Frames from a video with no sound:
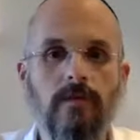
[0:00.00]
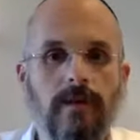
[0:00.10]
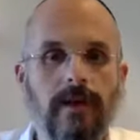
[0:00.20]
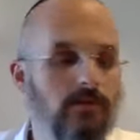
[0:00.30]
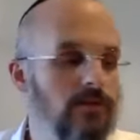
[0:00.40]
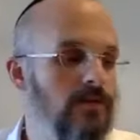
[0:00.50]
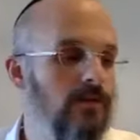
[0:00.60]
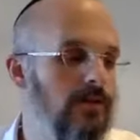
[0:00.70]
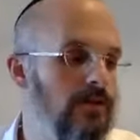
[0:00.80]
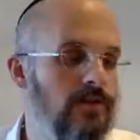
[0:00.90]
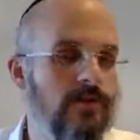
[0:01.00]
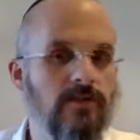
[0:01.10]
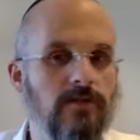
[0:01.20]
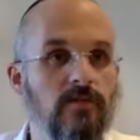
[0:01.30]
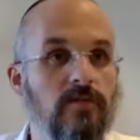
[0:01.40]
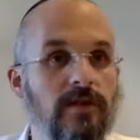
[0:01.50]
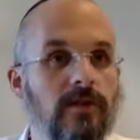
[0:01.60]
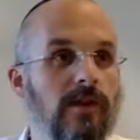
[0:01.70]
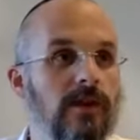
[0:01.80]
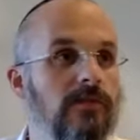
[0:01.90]
The animal soul is just you being a
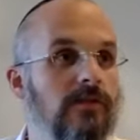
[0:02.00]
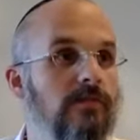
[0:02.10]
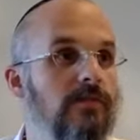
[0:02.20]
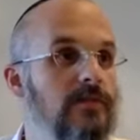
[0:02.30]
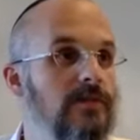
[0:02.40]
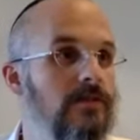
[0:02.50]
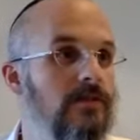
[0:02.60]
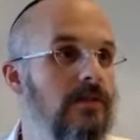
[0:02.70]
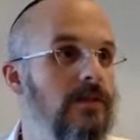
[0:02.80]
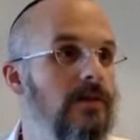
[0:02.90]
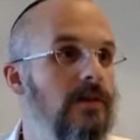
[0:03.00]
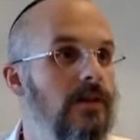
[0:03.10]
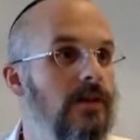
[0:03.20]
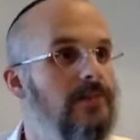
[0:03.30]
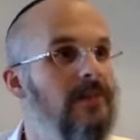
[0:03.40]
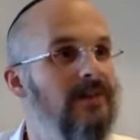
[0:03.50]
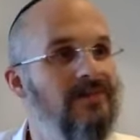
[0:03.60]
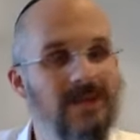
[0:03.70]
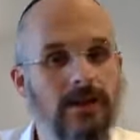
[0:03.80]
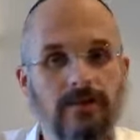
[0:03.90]
regular person that thinks about
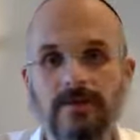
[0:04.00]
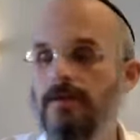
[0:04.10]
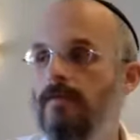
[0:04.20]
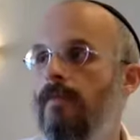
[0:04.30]
themselves.